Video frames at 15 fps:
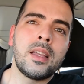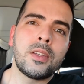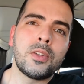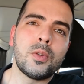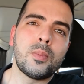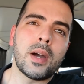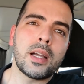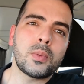
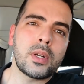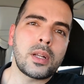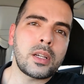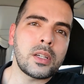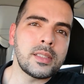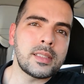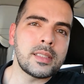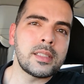you might want to
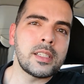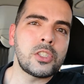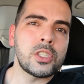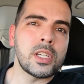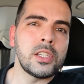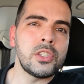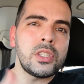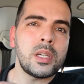consider
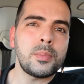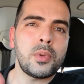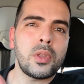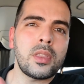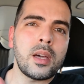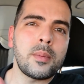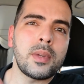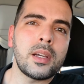changing up your
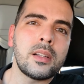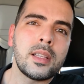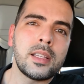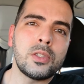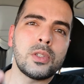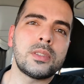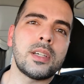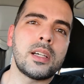thumbnail and
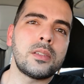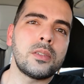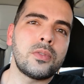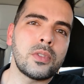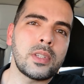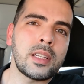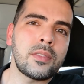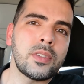your title for
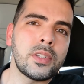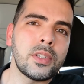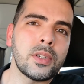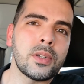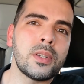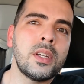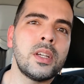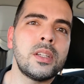that
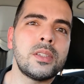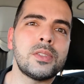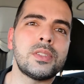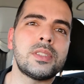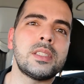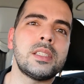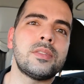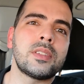video to
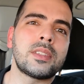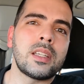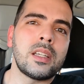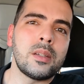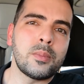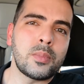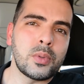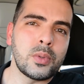see if it can
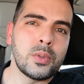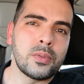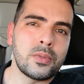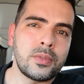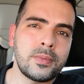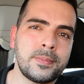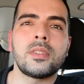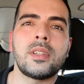improve.
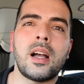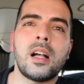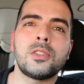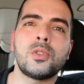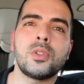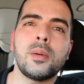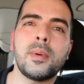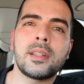Now, I'll
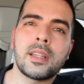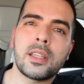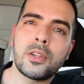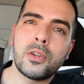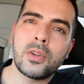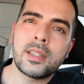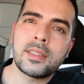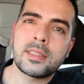talk about
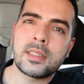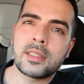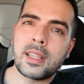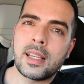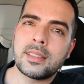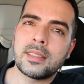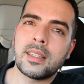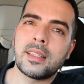click-through rates
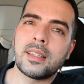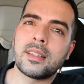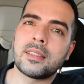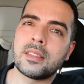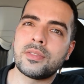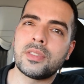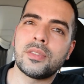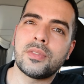later in a
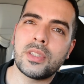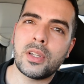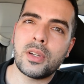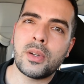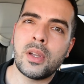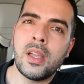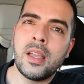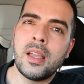different video
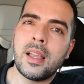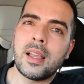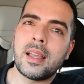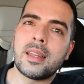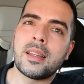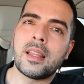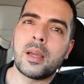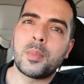
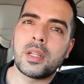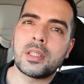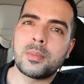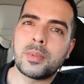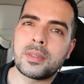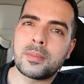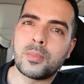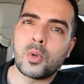and elaborate a
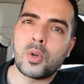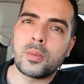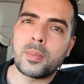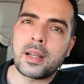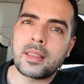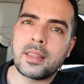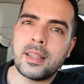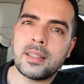bit more
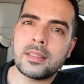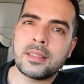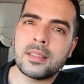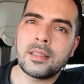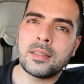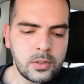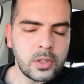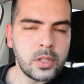about that.
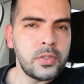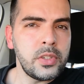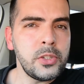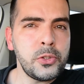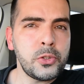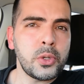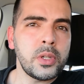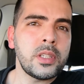So if you're
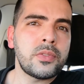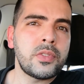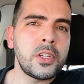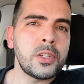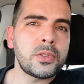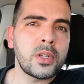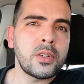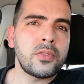enjoying this video
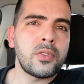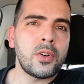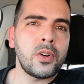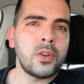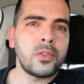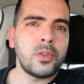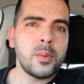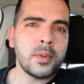so
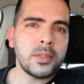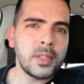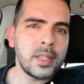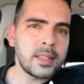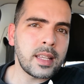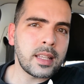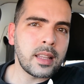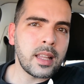far, remember to hit
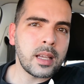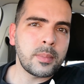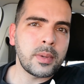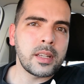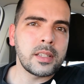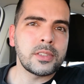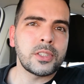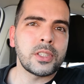that like
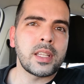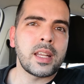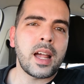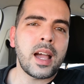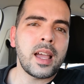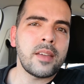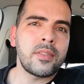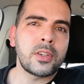button so that
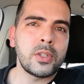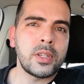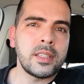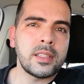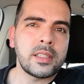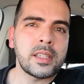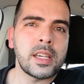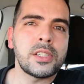I have a good
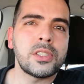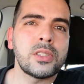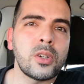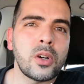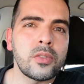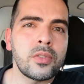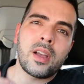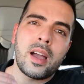indication
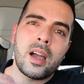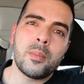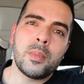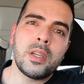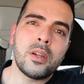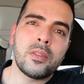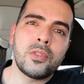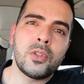of how
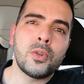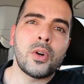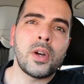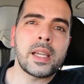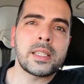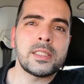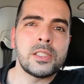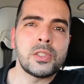many of you are
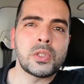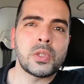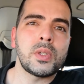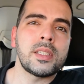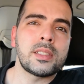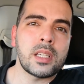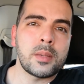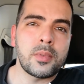actually enjoying
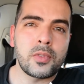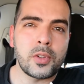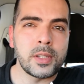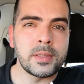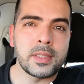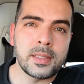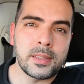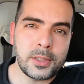this type of
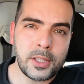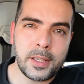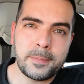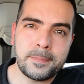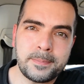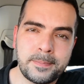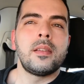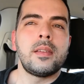content, okay?
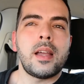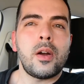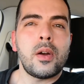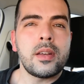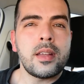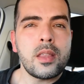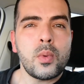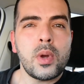Now,
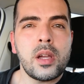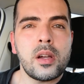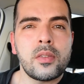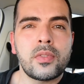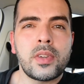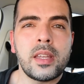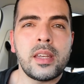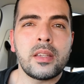another way
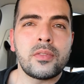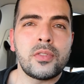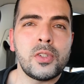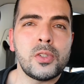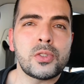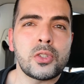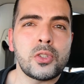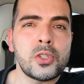of getting
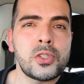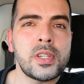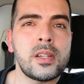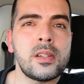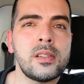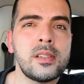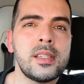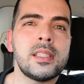views on your
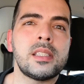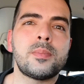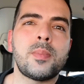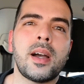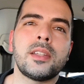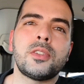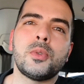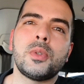channel is
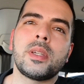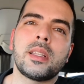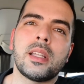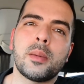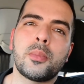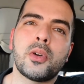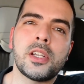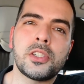by doing
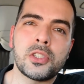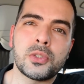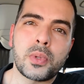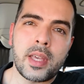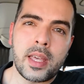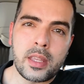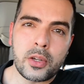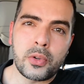collaborations with
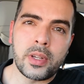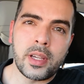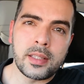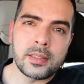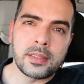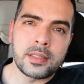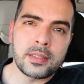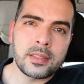other
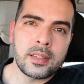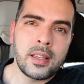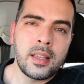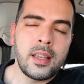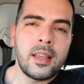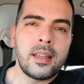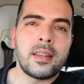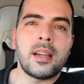creators.
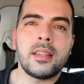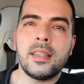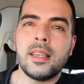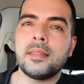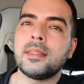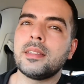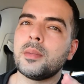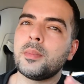Now,
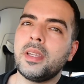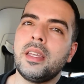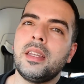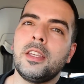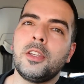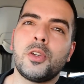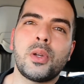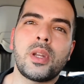yes, in the
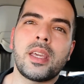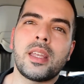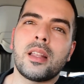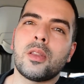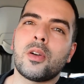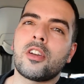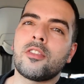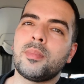beginning, you're going to get a
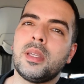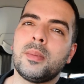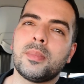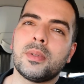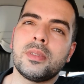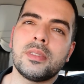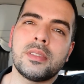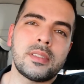lot of
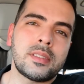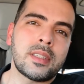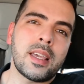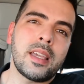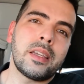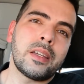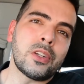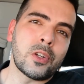people
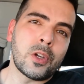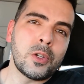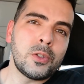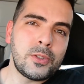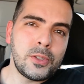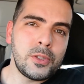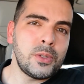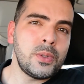saying no
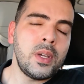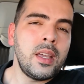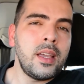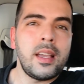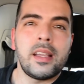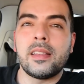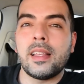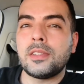to you,
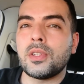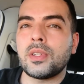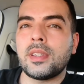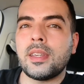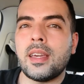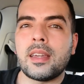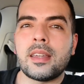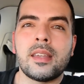and that's
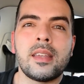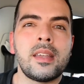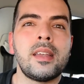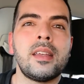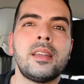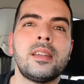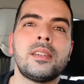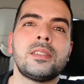okay.
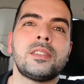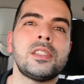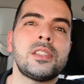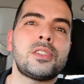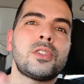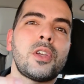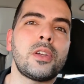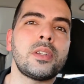
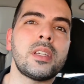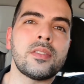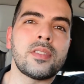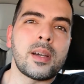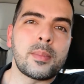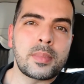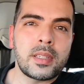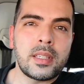Just don't give
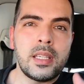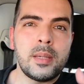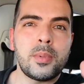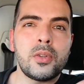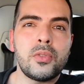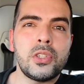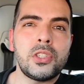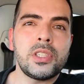up. Keep
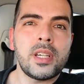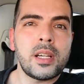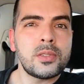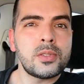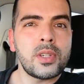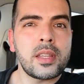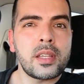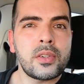on reaching out
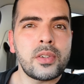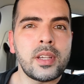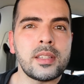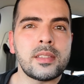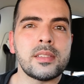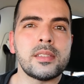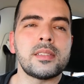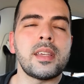to other
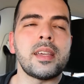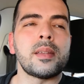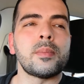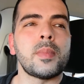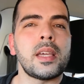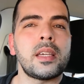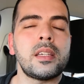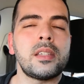creators and
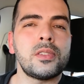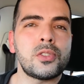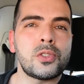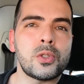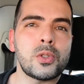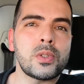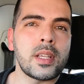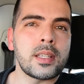making
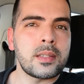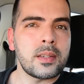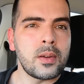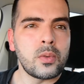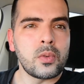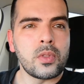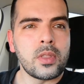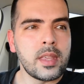sure that
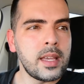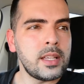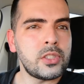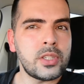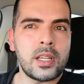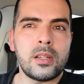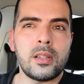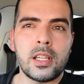their
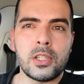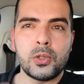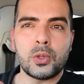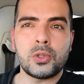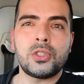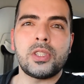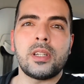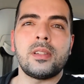channel and your
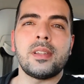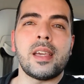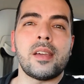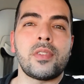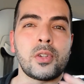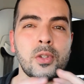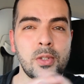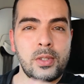channel have
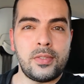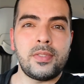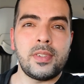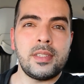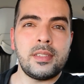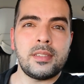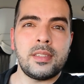a good fit